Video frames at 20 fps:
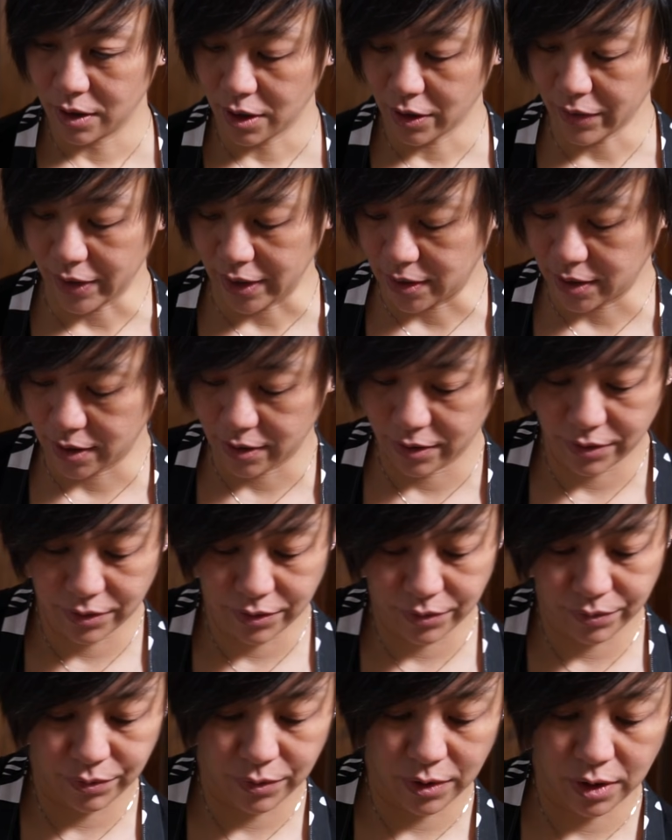All right.
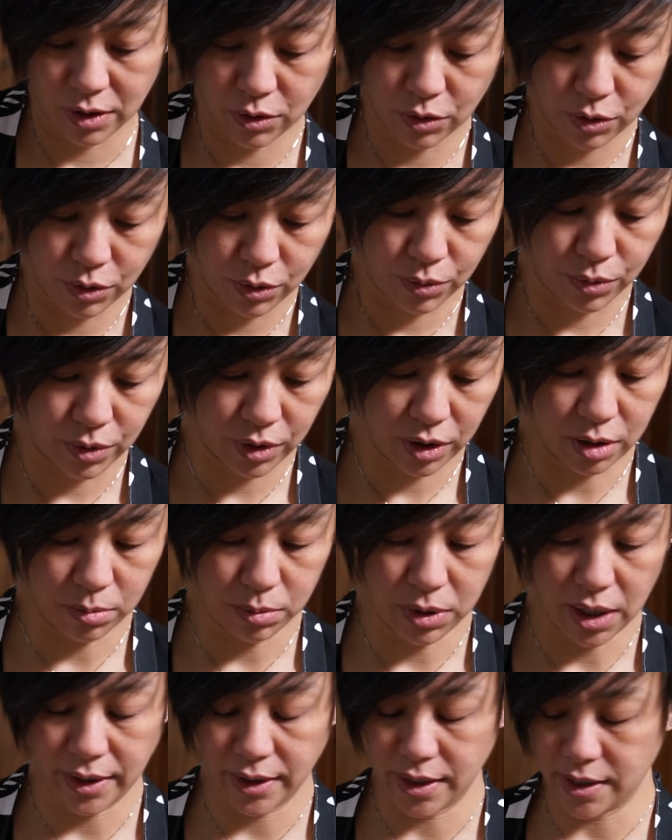We're gonna
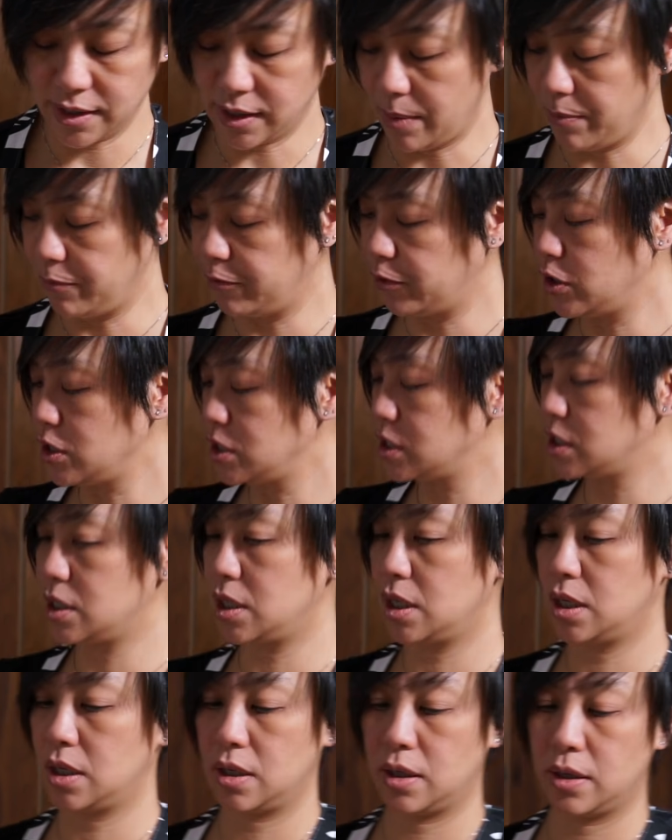blend this up
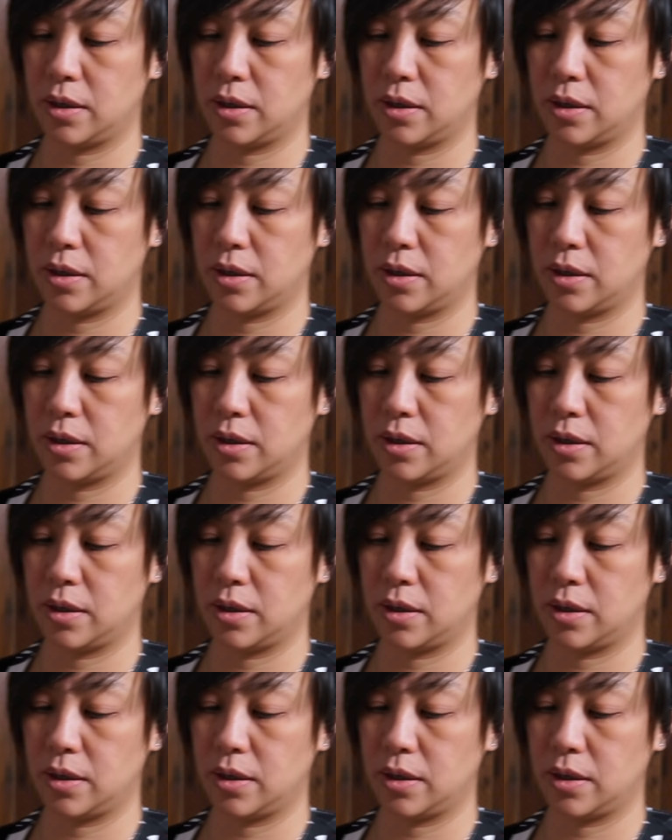first.